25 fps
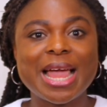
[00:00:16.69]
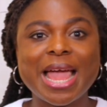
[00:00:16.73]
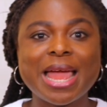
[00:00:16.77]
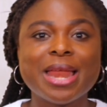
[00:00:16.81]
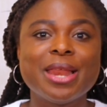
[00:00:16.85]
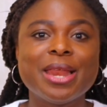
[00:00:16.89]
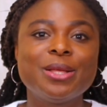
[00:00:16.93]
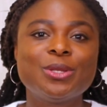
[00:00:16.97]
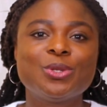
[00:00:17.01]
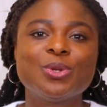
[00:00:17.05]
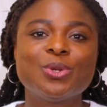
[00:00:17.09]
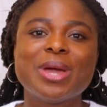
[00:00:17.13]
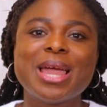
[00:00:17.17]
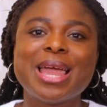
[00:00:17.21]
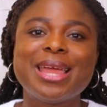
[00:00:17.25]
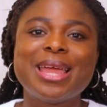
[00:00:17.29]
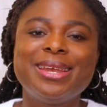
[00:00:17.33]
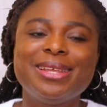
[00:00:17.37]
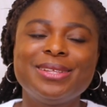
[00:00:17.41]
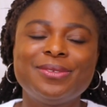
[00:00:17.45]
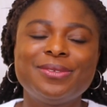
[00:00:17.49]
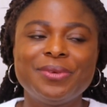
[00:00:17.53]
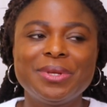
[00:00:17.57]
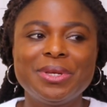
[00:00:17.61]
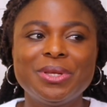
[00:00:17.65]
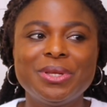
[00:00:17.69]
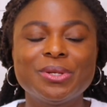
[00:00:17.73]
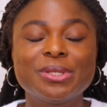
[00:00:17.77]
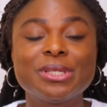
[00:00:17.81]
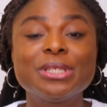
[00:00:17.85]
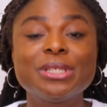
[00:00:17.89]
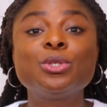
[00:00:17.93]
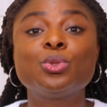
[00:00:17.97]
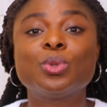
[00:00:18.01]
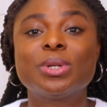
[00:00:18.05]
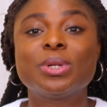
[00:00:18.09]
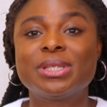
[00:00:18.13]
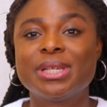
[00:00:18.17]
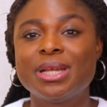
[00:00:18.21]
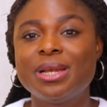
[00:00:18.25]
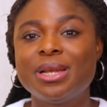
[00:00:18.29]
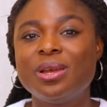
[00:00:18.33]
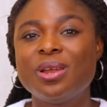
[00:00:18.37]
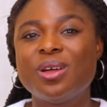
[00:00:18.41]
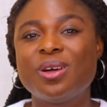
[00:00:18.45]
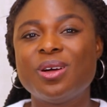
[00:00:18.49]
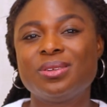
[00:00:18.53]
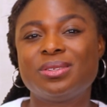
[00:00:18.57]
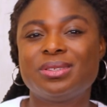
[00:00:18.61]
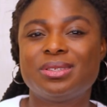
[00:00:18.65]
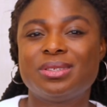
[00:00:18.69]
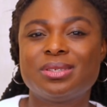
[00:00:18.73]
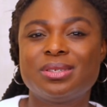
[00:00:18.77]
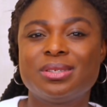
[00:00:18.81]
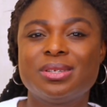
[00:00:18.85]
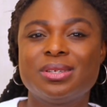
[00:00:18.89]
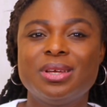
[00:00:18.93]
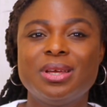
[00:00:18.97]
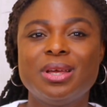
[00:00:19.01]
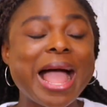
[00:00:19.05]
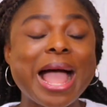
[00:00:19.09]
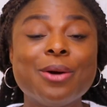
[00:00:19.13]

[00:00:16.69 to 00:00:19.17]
I need to edit videos. It was a lot.